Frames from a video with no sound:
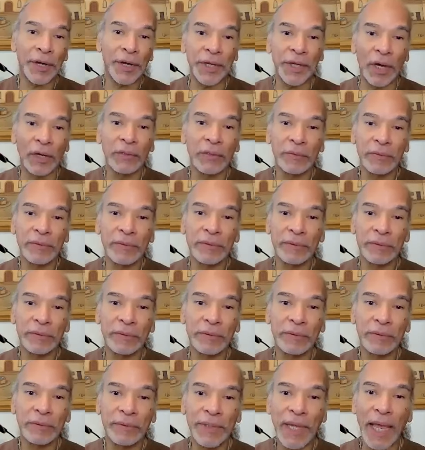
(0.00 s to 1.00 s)
you go.
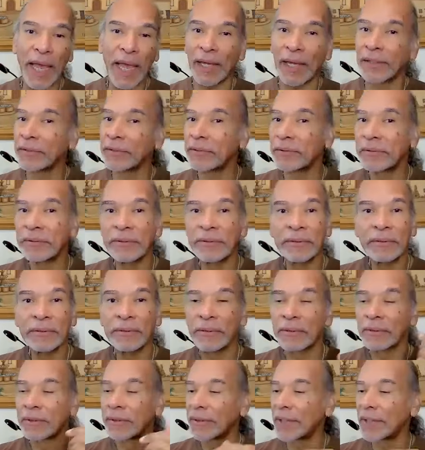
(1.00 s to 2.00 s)
Yeah,
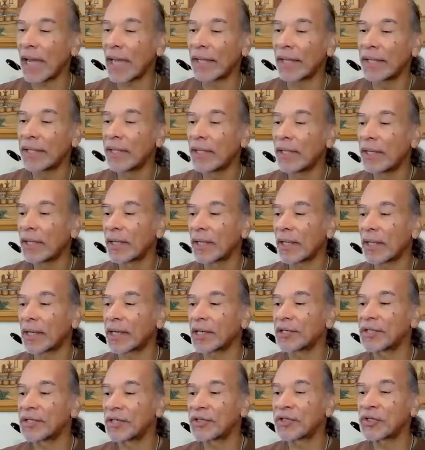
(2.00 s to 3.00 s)
yeah,
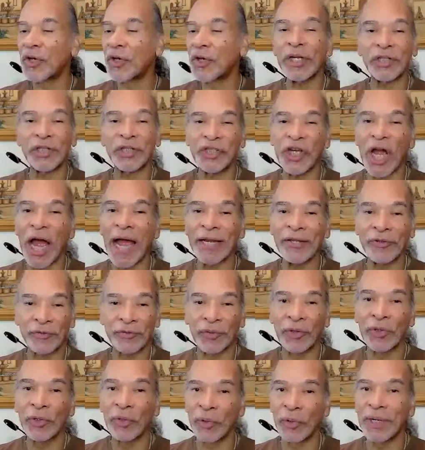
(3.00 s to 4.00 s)
because it's going to shine
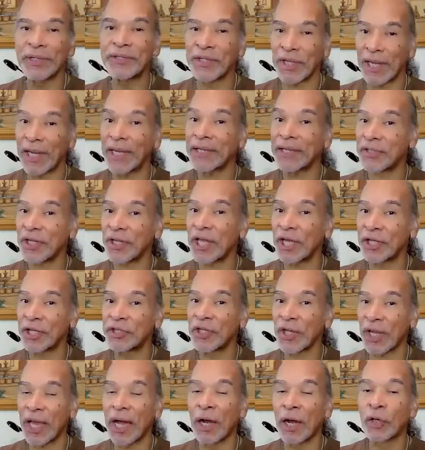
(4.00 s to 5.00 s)
through. It's
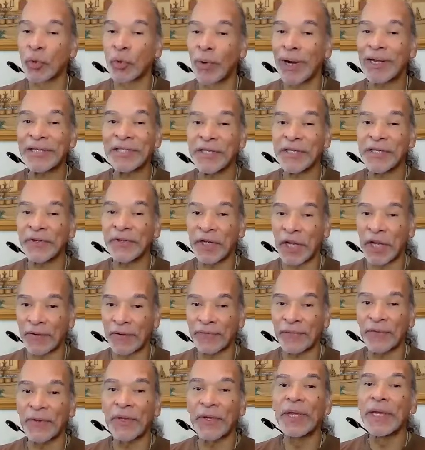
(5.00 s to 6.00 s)
aggressive
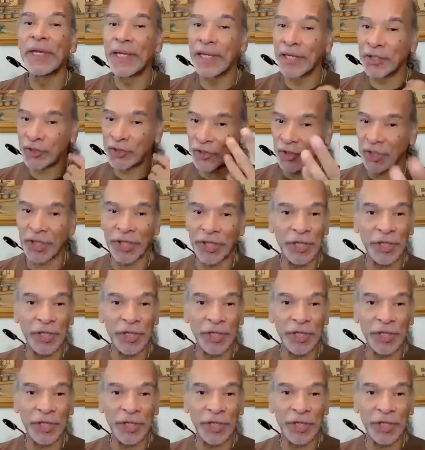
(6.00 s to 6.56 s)
enough. It's gonna.